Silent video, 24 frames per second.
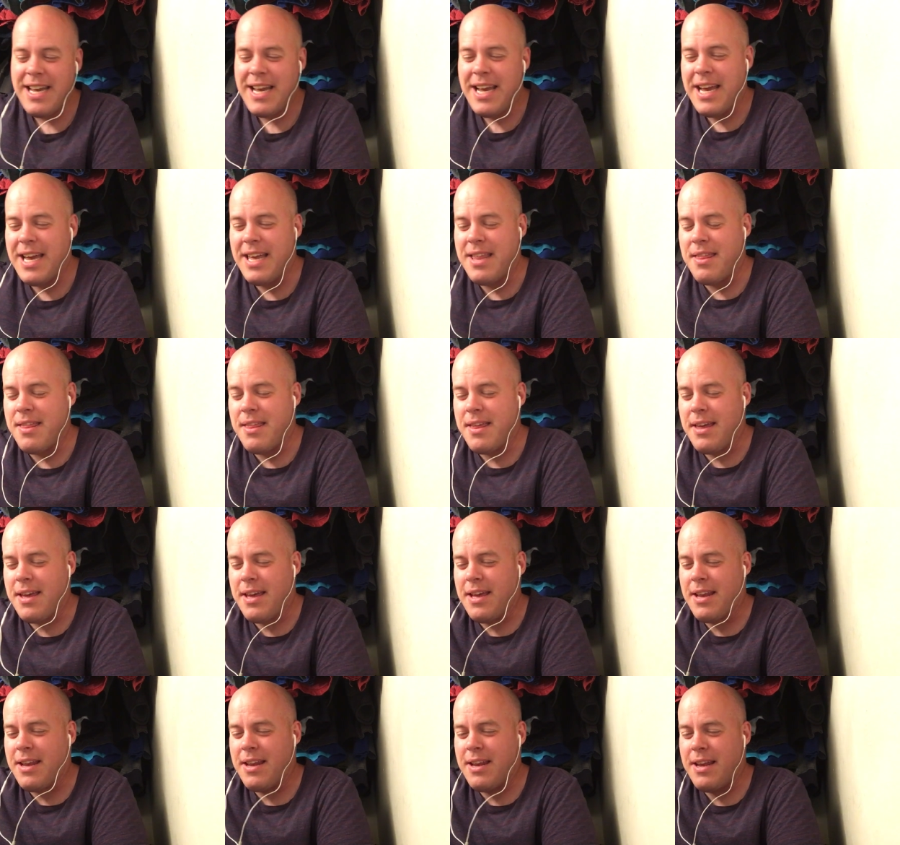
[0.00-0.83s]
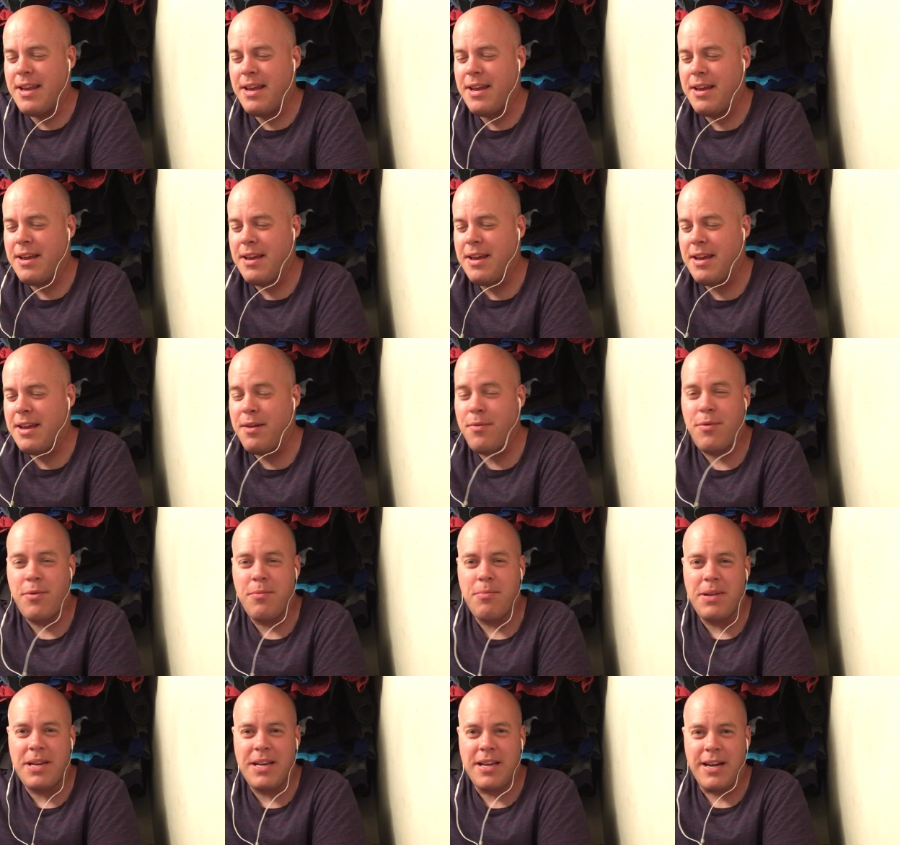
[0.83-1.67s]
and then it, it
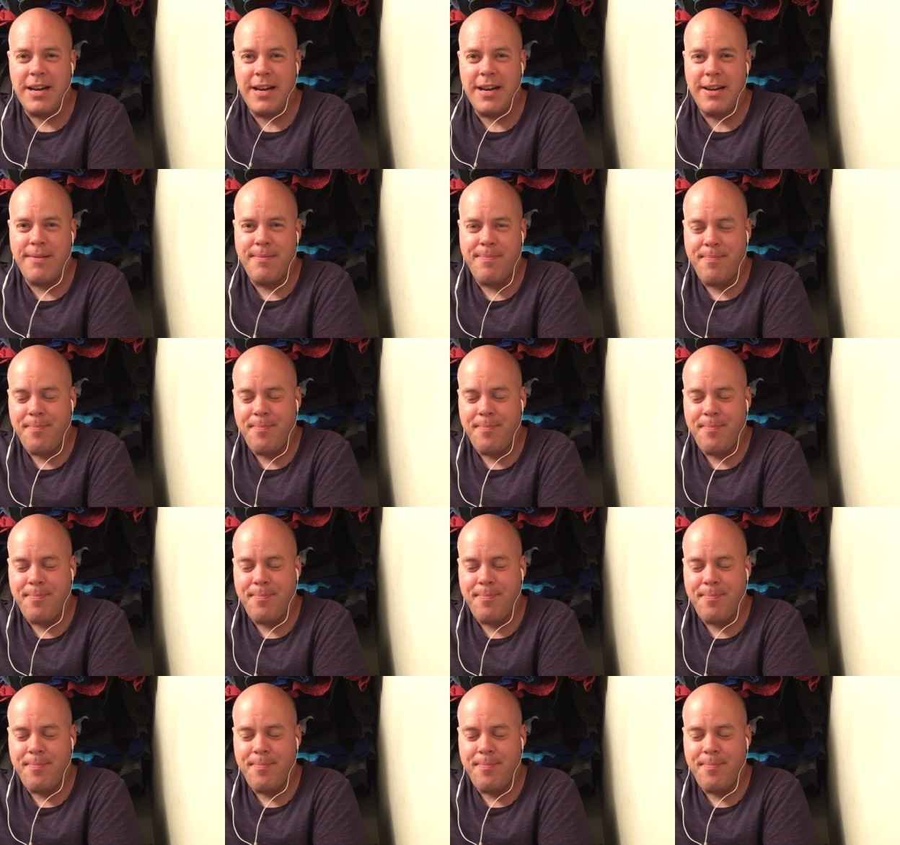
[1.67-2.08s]
would be done.